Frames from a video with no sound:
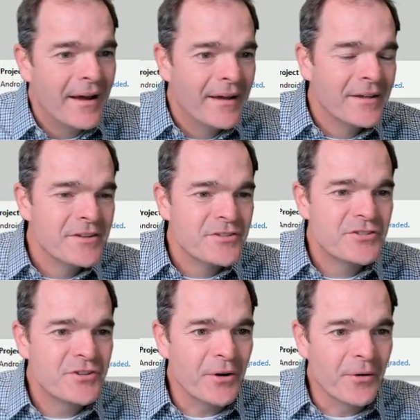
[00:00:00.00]

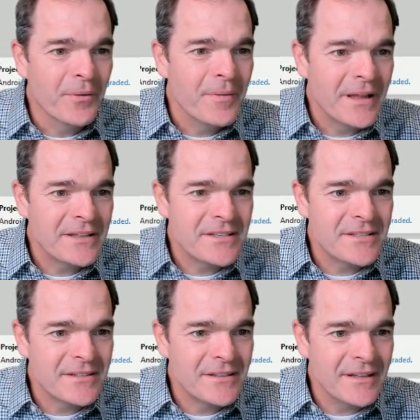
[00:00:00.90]
So let's
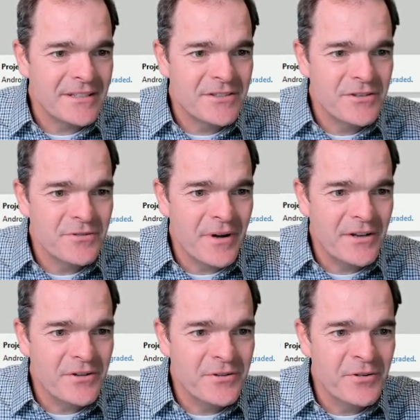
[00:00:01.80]
do a
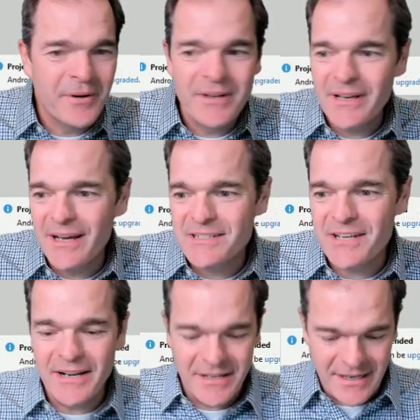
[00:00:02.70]
new
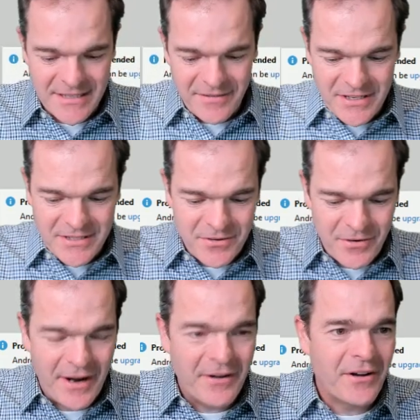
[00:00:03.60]
sign-in activity. So
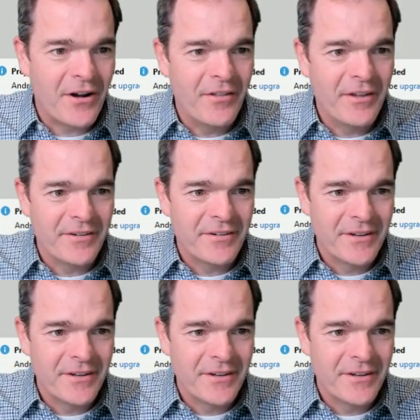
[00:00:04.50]
I'm going to call this